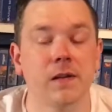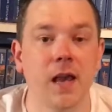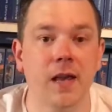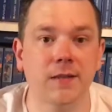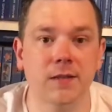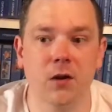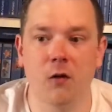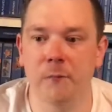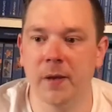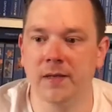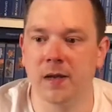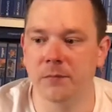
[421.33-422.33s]
Yes, I've
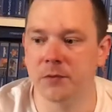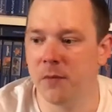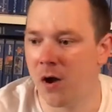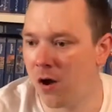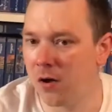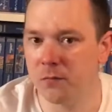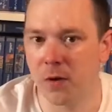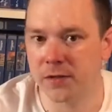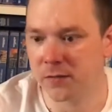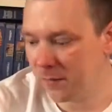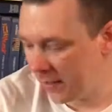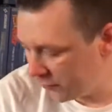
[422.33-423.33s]
picked up some hardware,
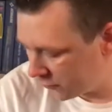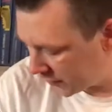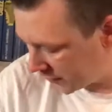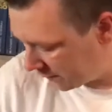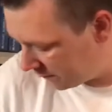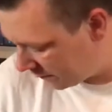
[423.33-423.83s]
some interesting